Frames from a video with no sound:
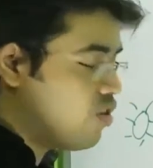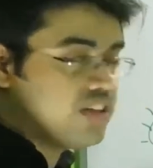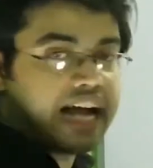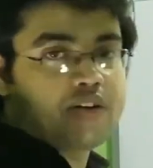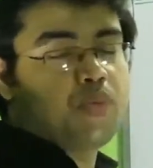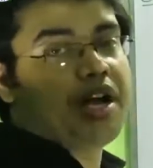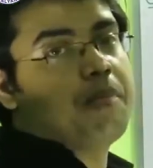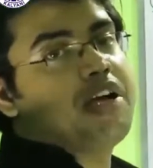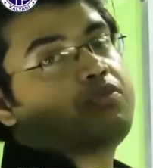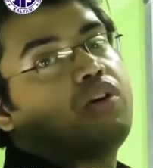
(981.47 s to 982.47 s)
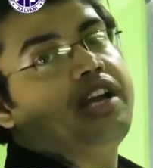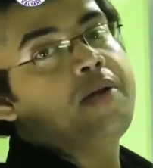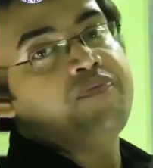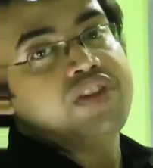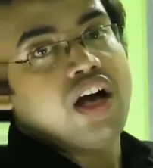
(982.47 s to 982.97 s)
or that one by
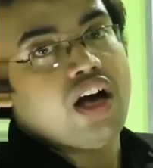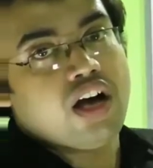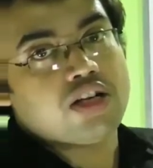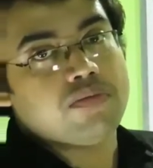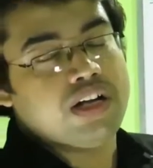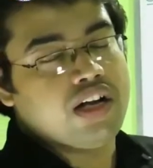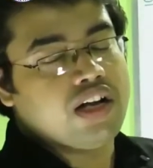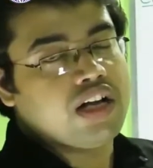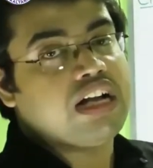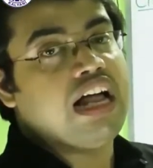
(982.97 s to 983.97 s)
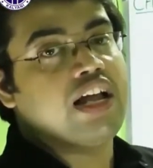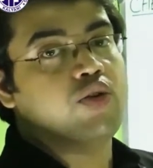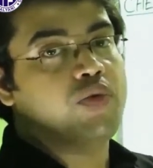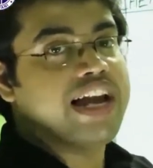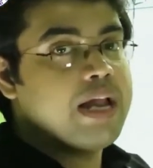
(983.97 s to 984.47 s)
one color,
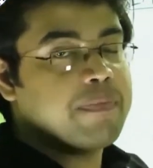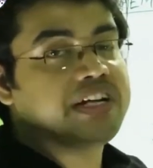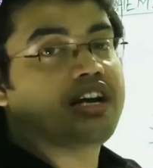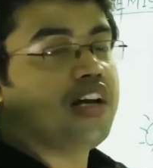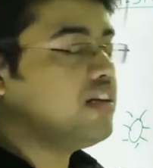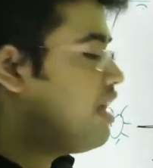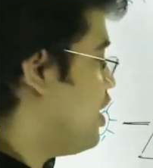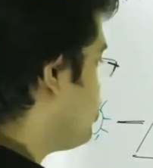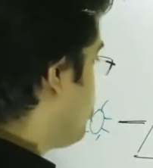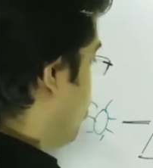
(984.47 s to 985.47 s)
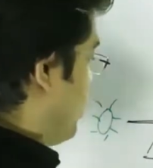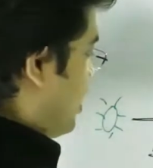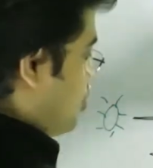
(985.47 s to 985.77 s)
overlapping color, that is called